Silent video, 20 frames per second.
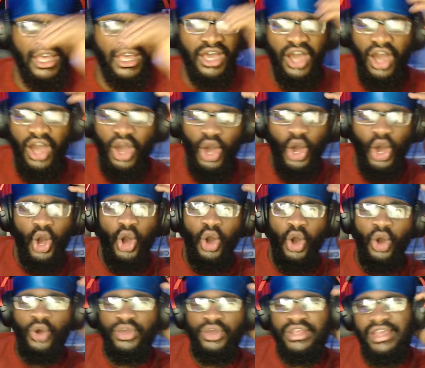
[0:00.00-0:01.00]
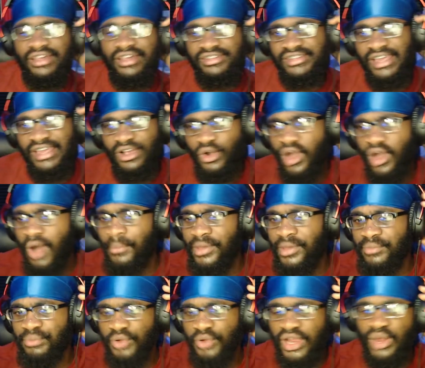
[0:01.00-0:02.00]
Oh yeah, Psycho Helmet
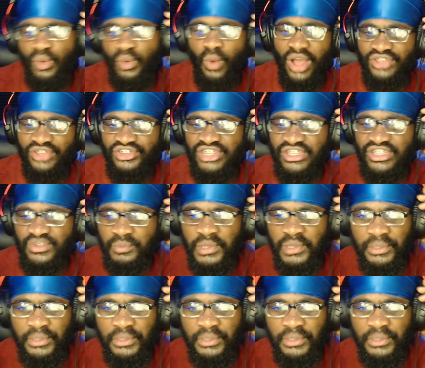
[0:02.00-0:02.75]
brainwashed these people,